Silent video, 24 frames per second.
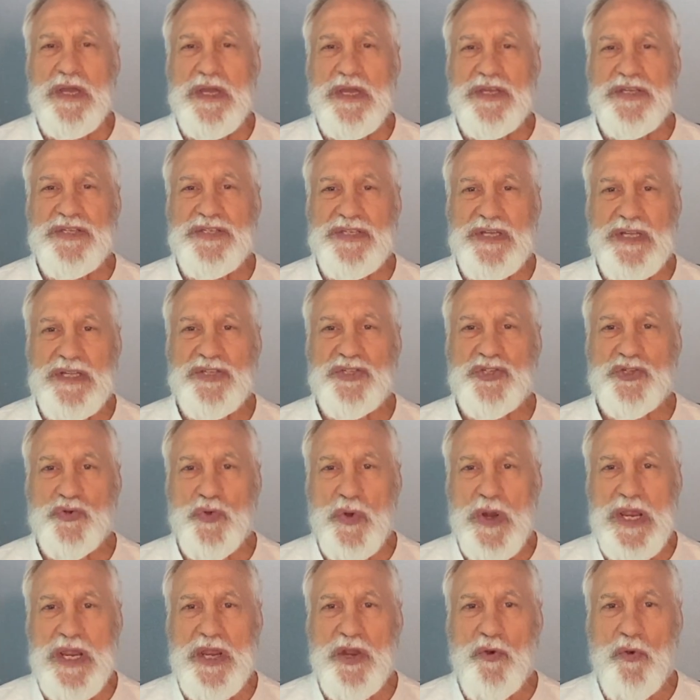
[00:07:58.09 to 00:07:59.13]
since
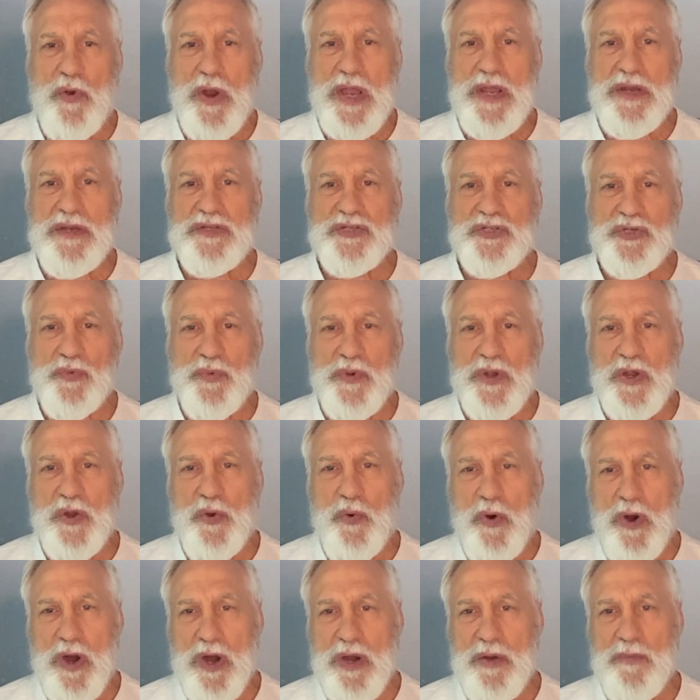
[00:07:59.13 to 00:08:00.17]
straight grain is a
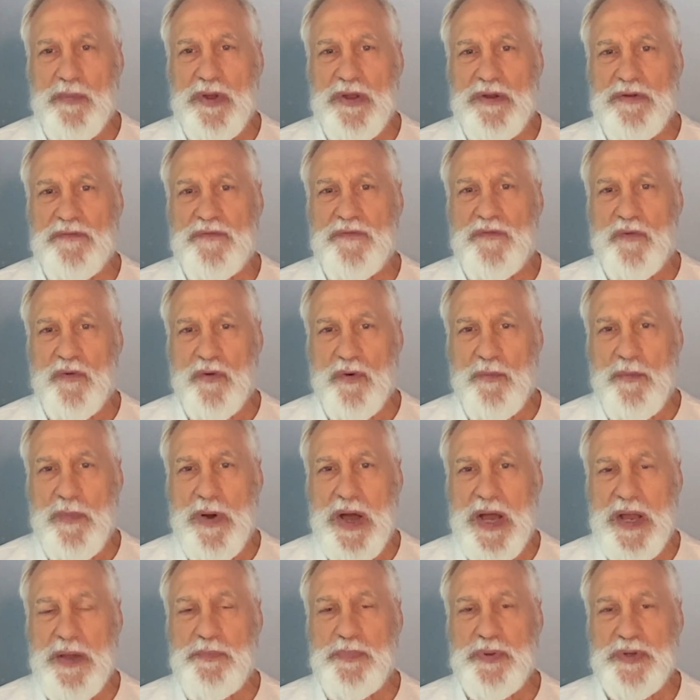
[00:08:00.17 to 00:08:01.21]
requirement for
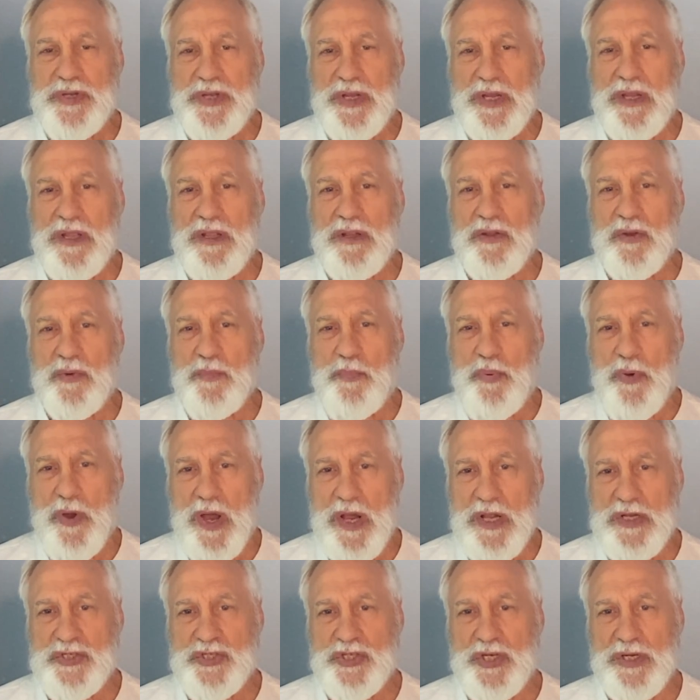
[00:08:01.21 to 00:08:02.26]
my particular
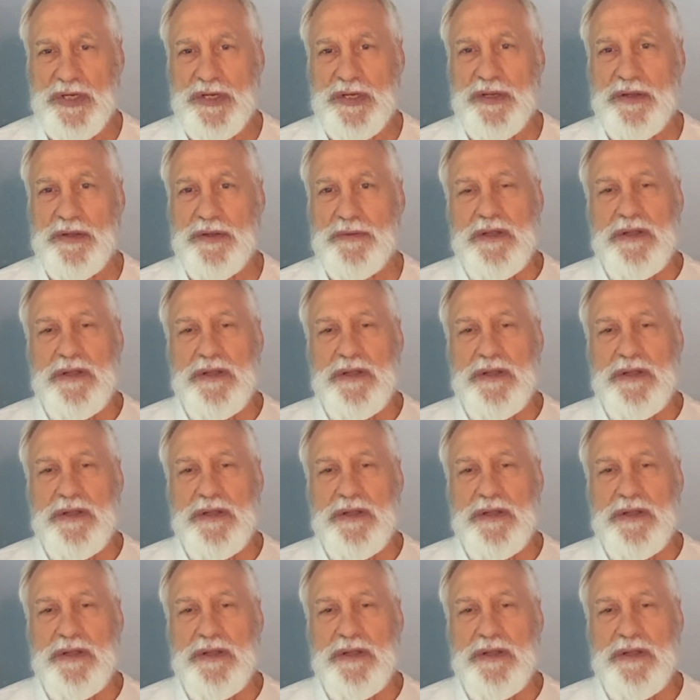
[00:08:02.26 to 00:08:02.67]
project.